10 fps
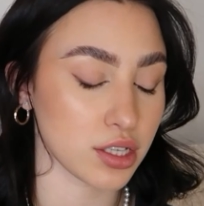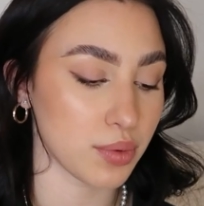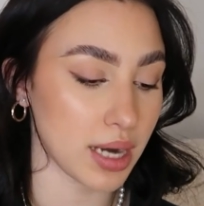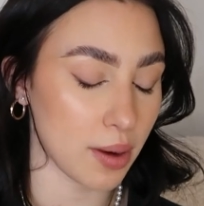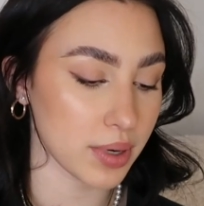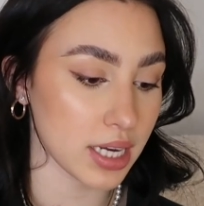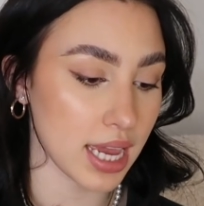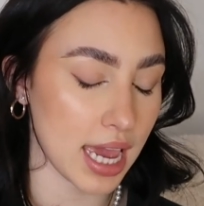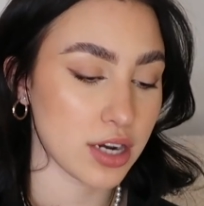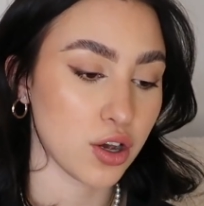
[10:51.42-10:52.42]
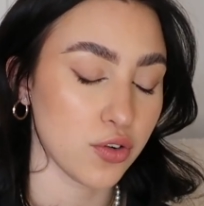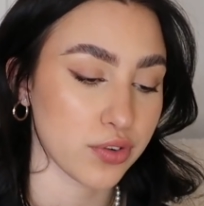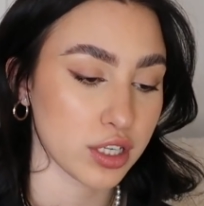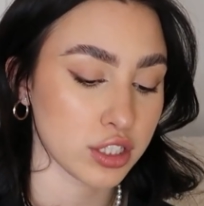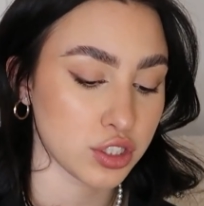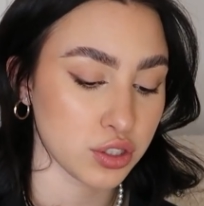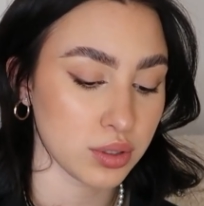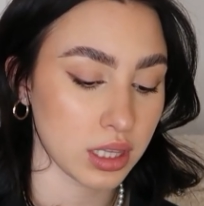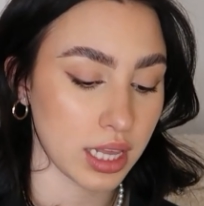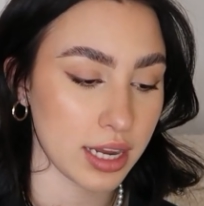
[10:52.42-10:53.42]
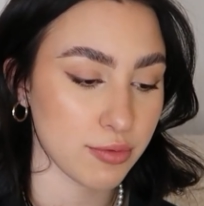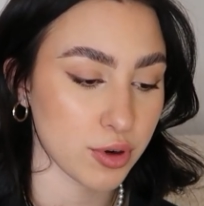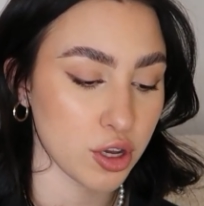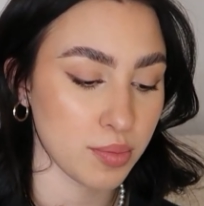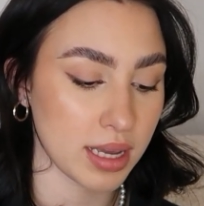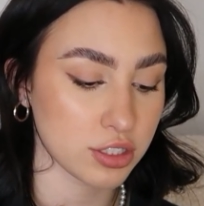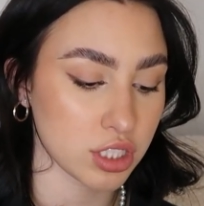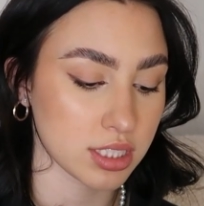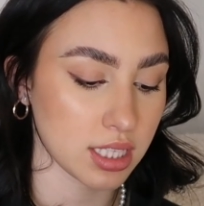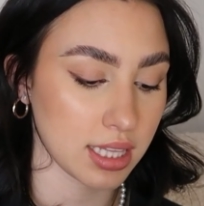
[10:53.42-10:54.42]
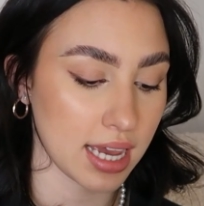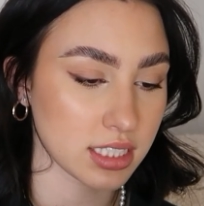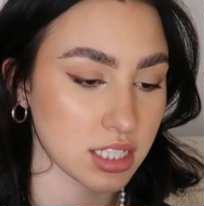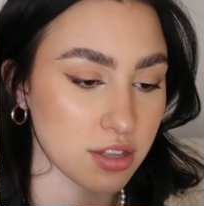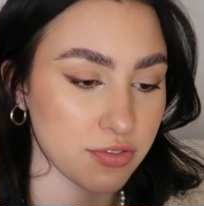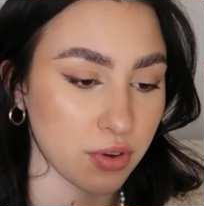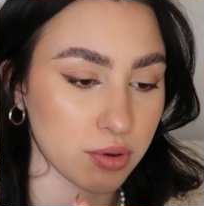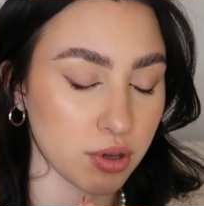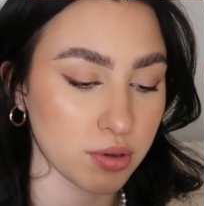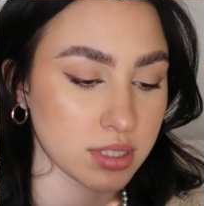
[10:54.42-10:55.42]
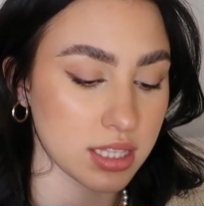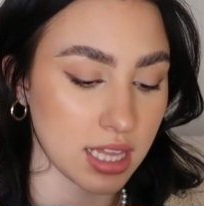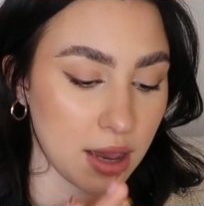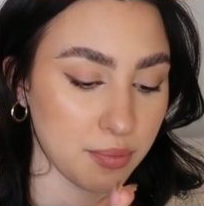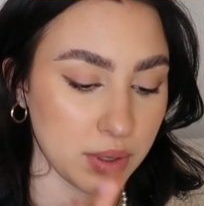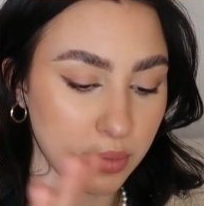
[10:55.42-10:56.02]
so now we're gonna head over to Lightroom and just select the photos that